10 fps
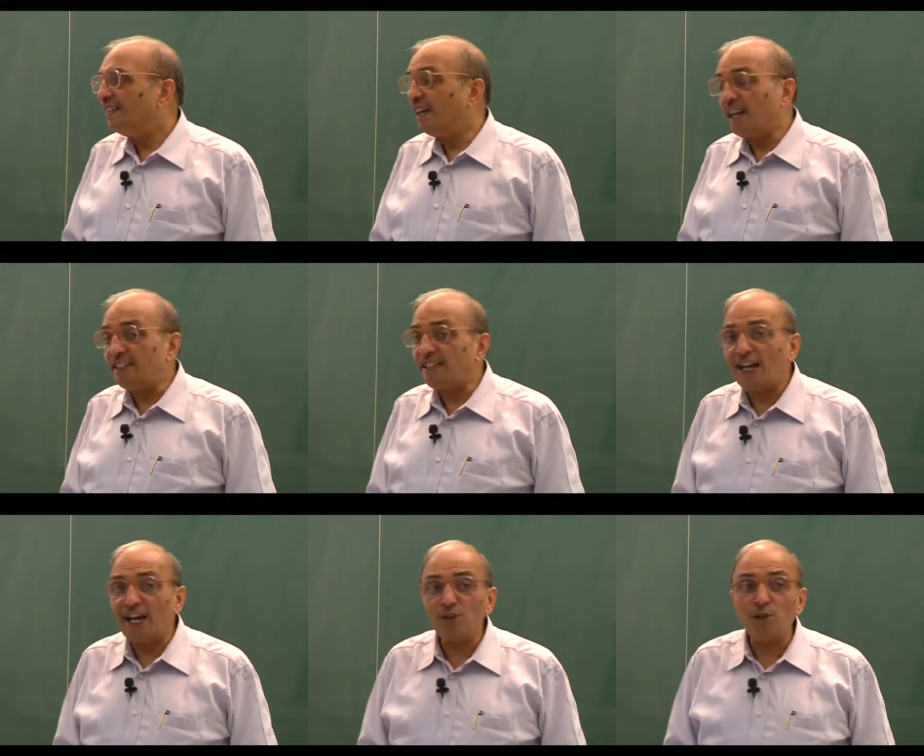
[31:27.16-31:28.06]
And I think
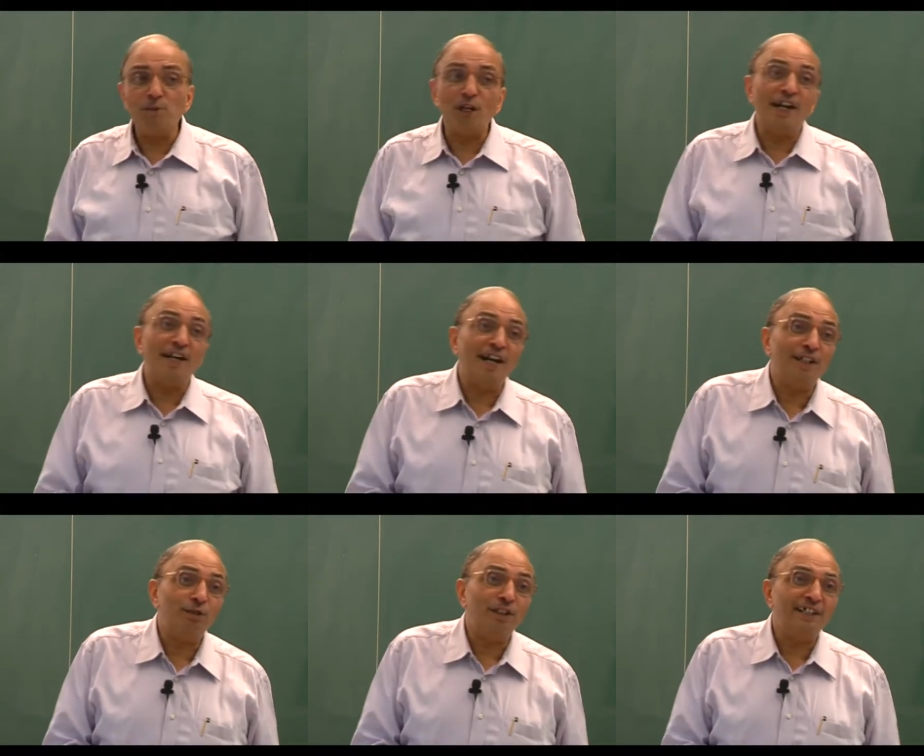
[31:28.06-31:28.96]
I have no moral right
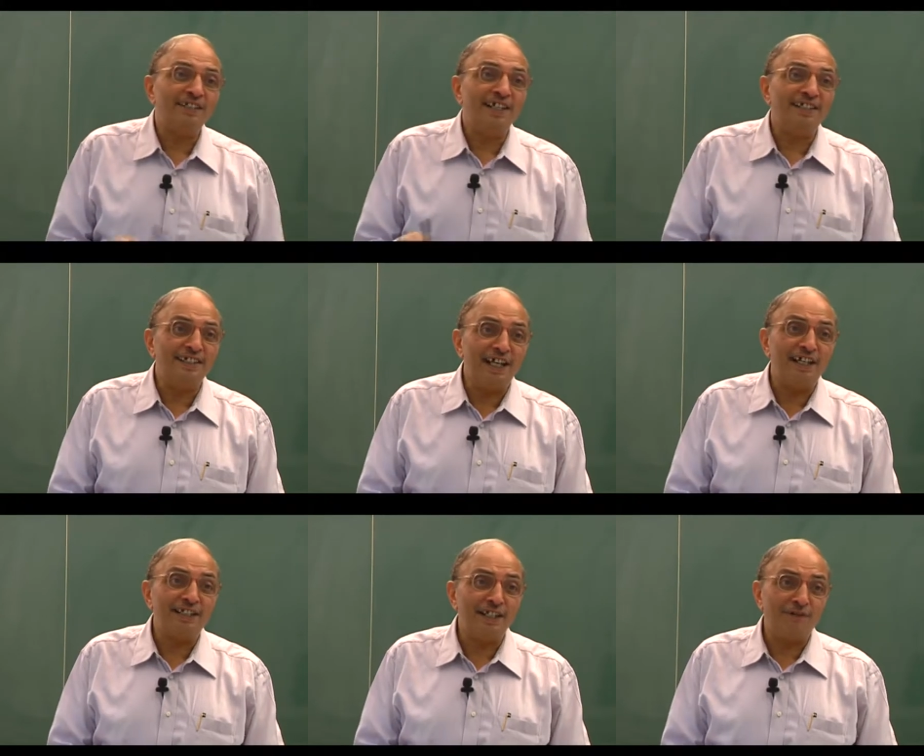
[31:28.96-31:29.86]
to criticize
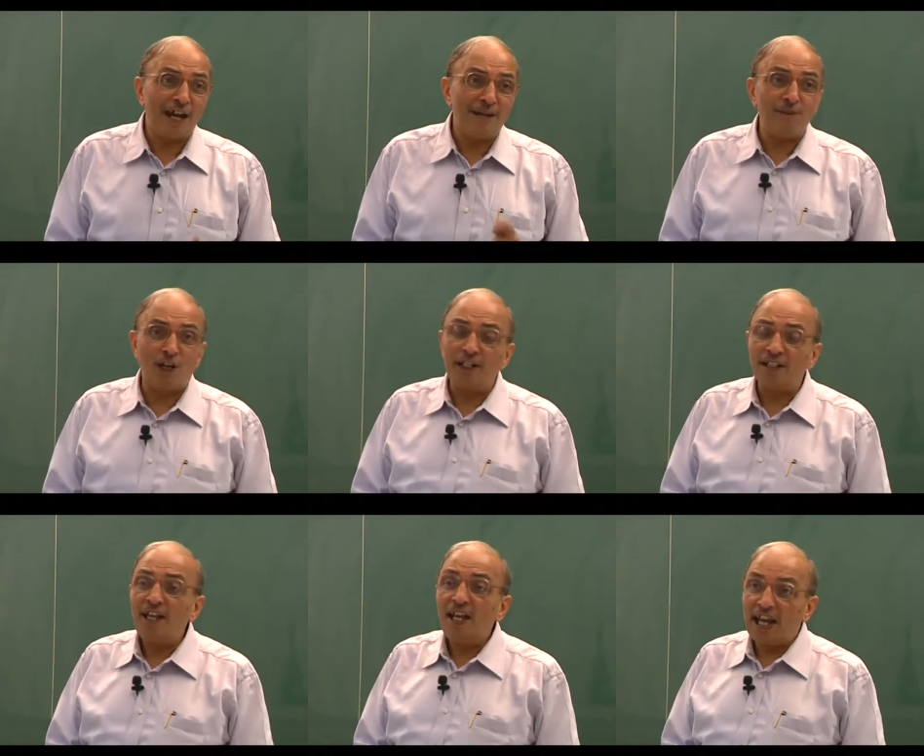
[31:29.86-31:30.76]
others if I am not
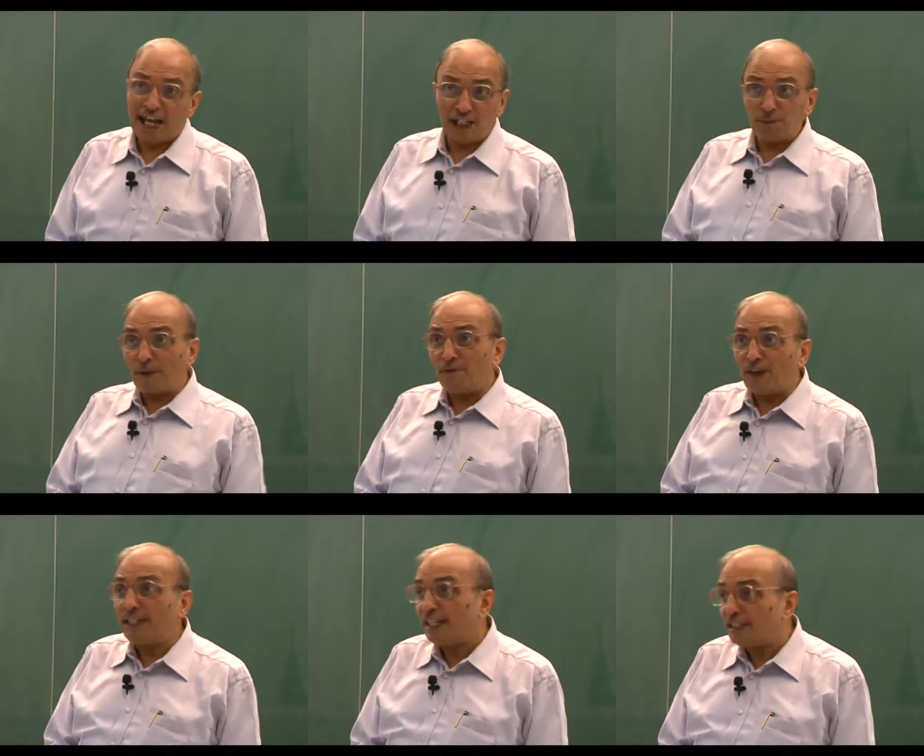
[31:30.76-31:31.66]
as
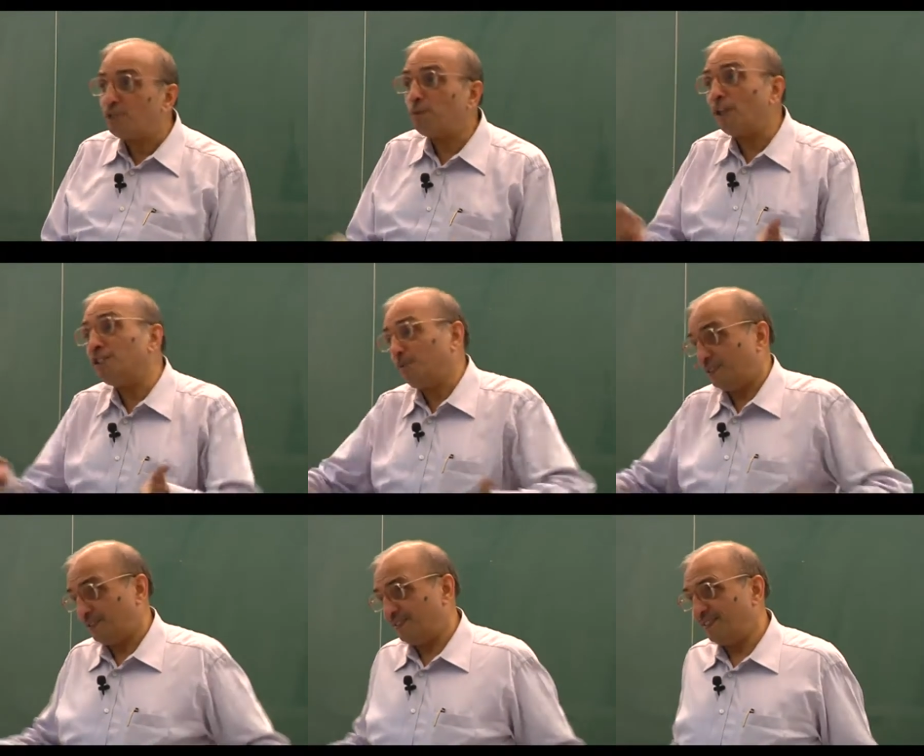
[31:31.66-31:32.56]
perfect as is possible.
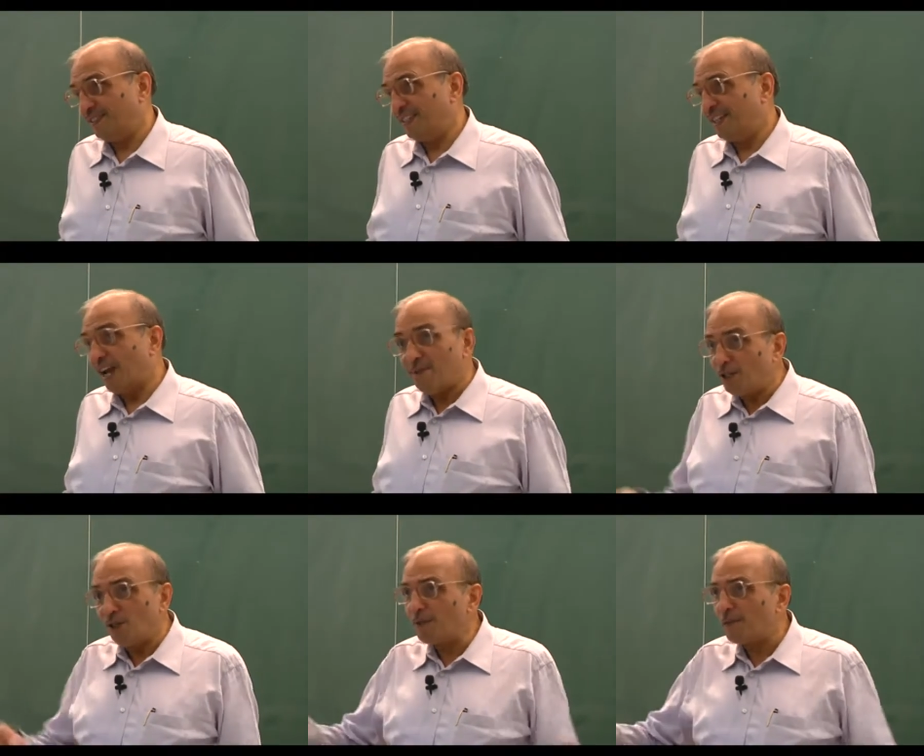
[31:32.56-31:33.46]
I may
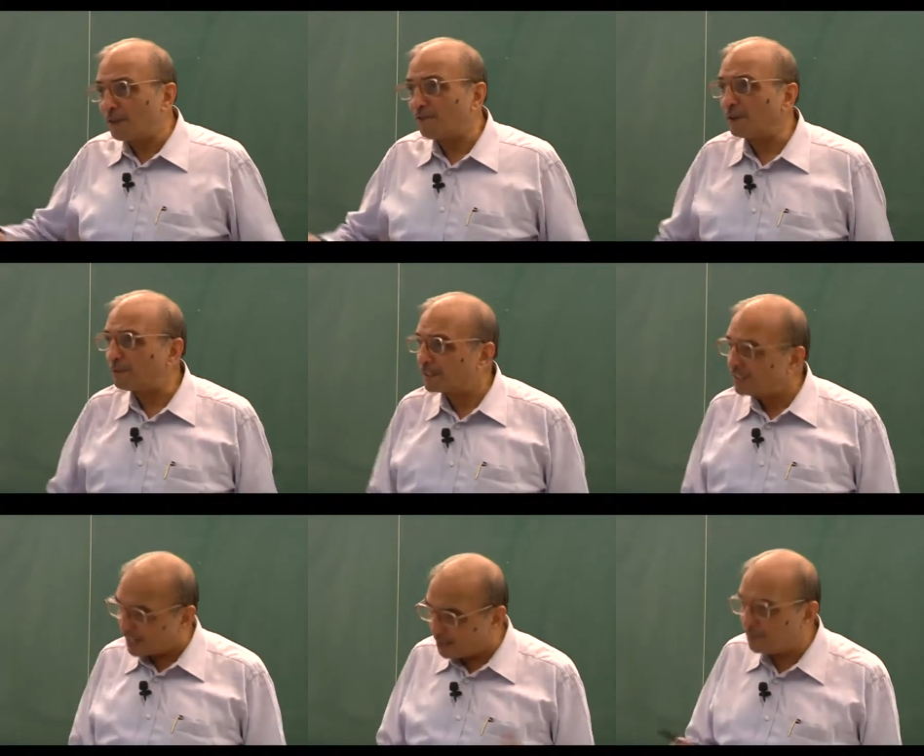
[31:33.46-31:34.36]
not be a perfect
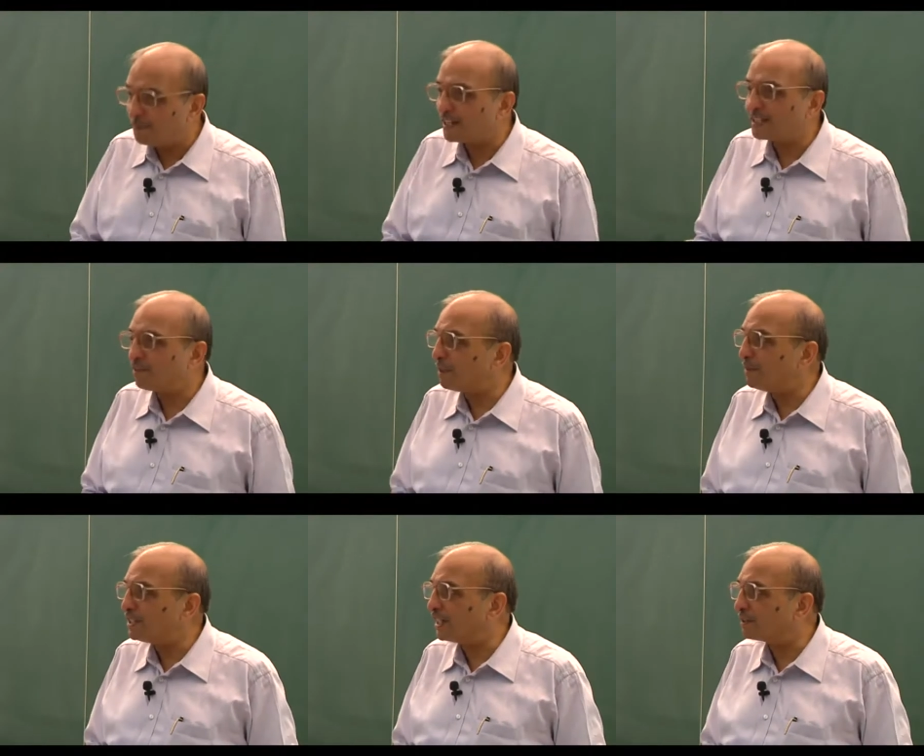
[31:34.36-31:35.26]
person, I may make several
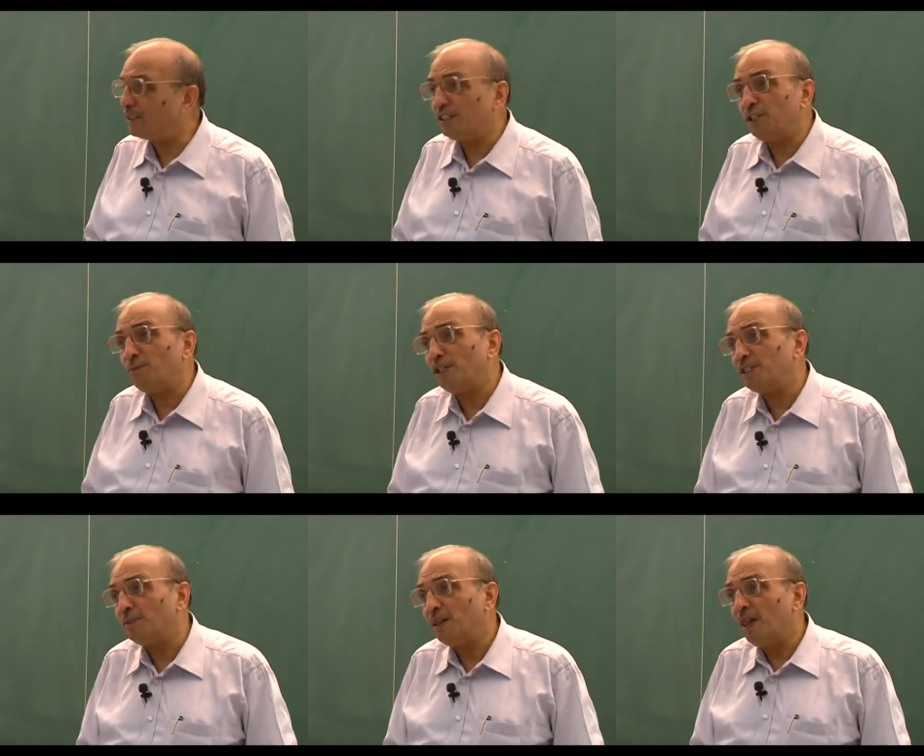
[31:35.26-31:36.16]
mistakes, but it is
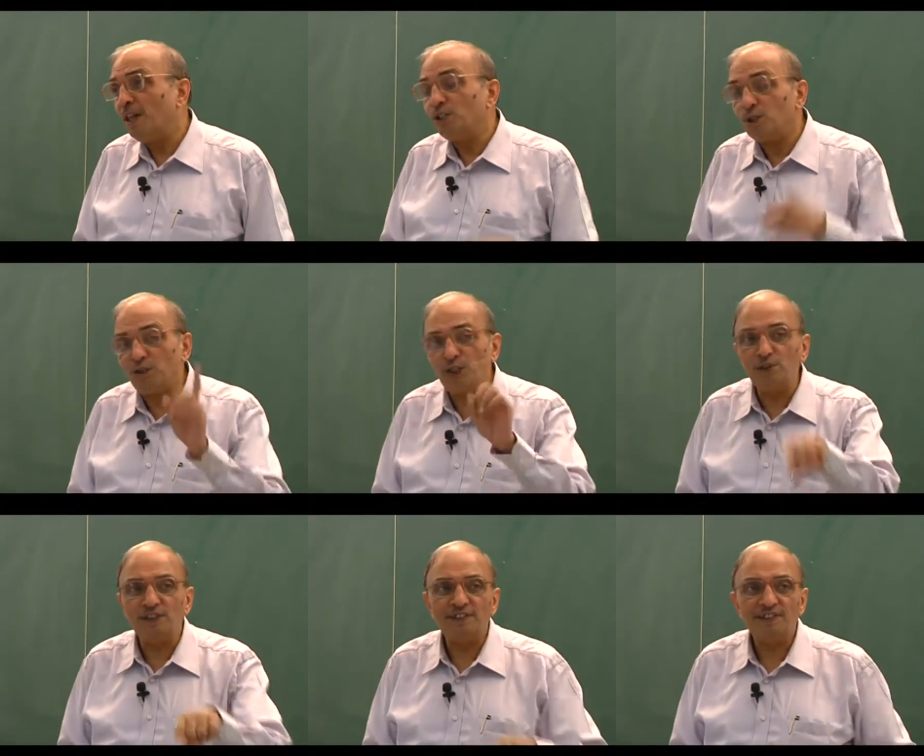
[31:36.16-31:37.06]
possible. Do we do
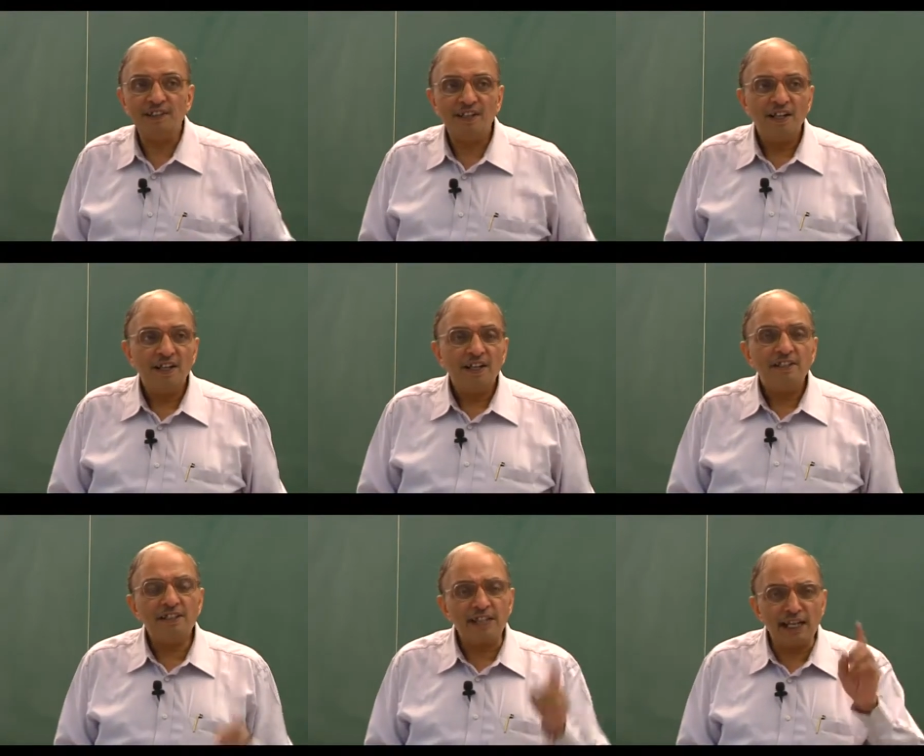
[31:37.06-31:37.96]
this?
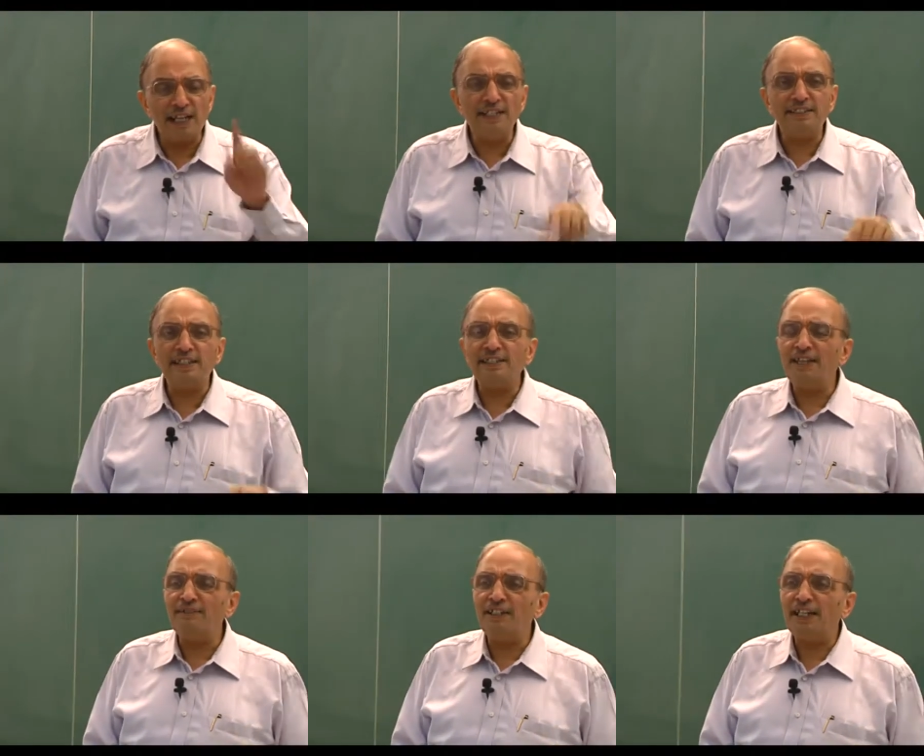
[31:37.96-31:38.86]
The second instance
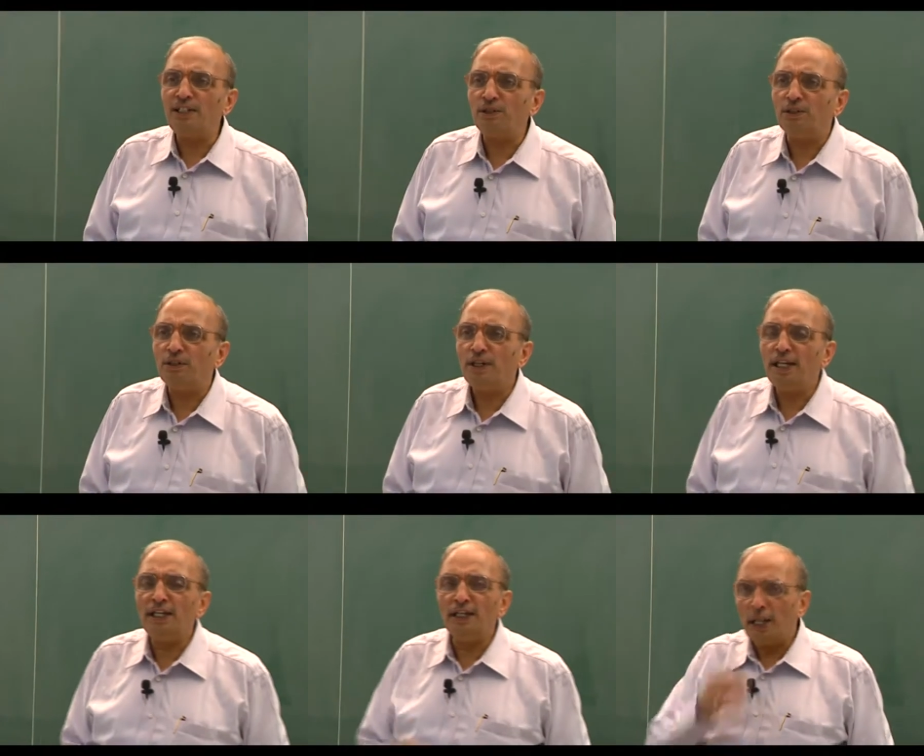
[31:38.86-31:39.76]
I will tell you
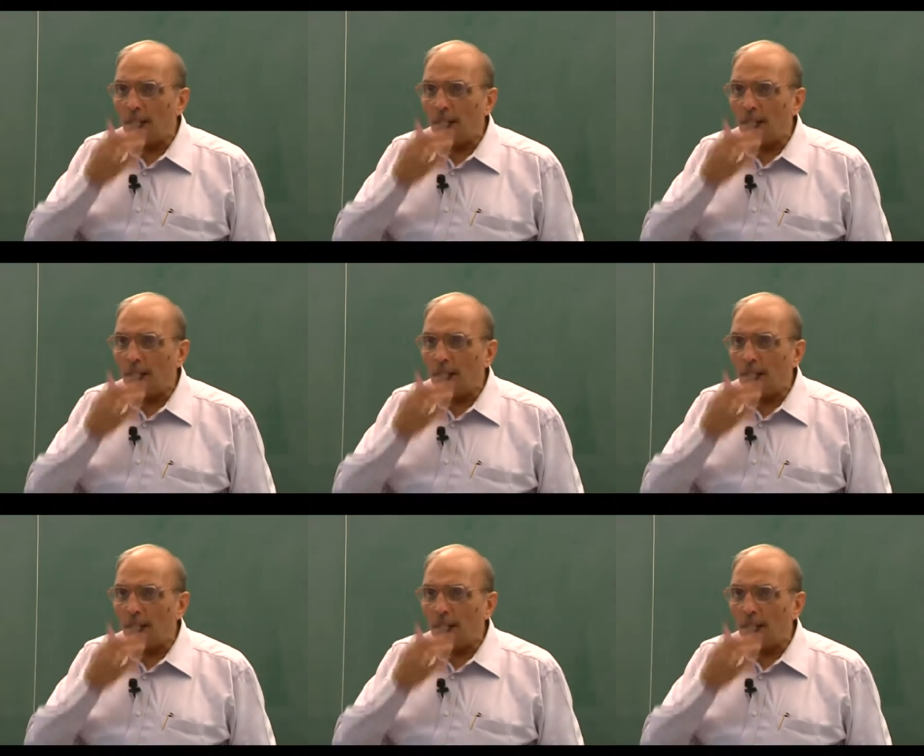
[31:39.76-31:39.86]
in